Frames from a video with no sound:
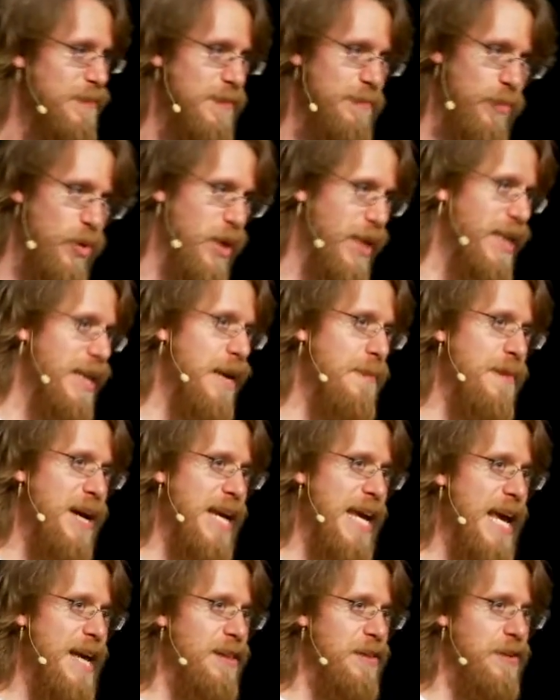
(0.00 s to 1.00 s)
putting it on my
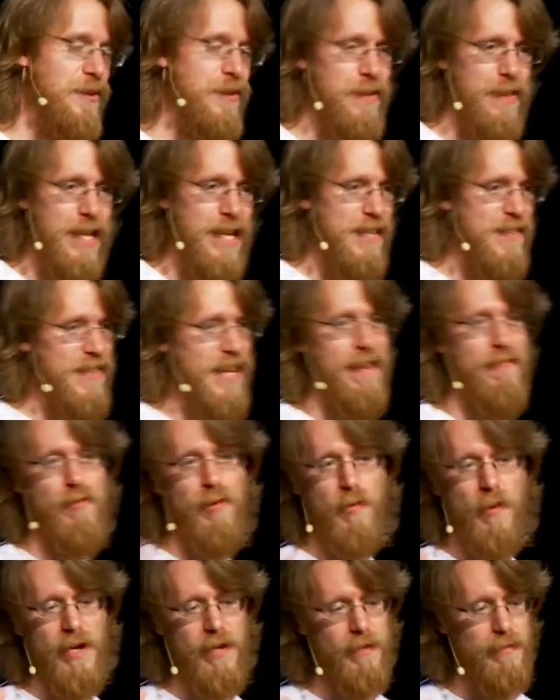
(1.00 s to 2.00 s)
calendar. Then it's
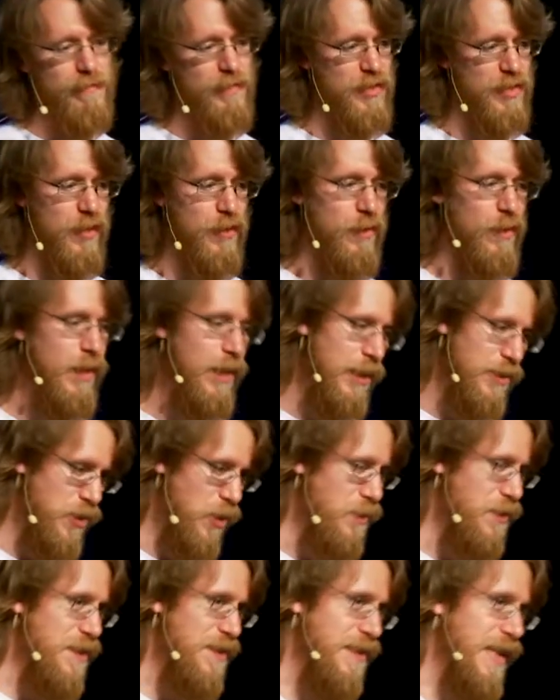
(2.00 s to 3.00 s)
everywhere. So
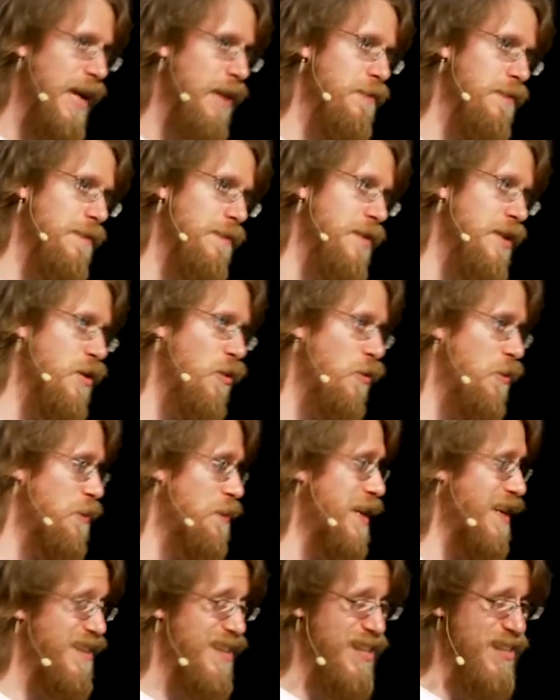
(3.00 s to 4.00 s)
don't discount the older
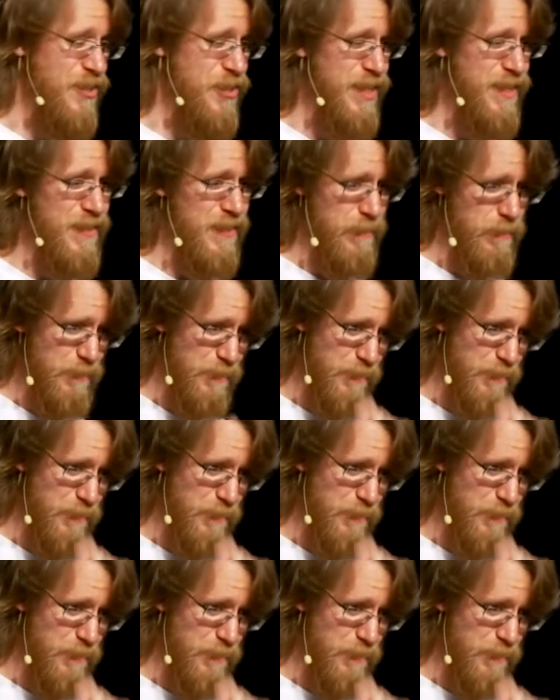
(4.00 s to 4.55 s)
technologies.